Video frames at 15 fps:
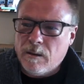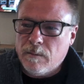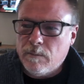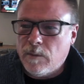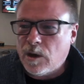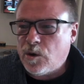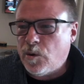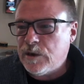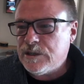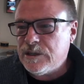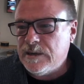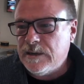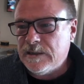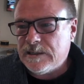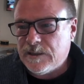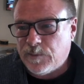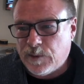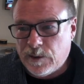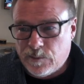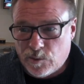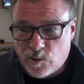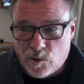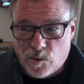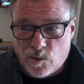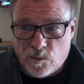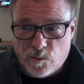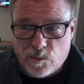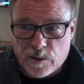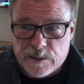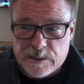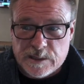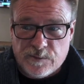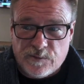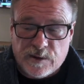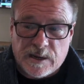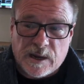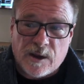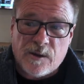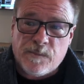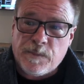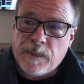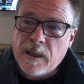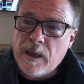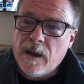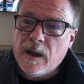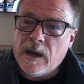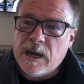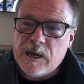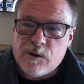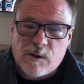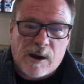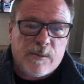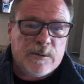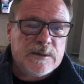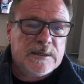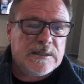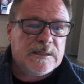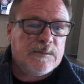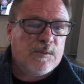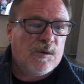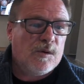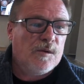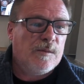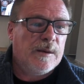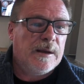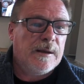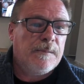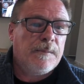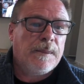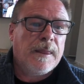My question is to people who are watching the video, are you able to support me?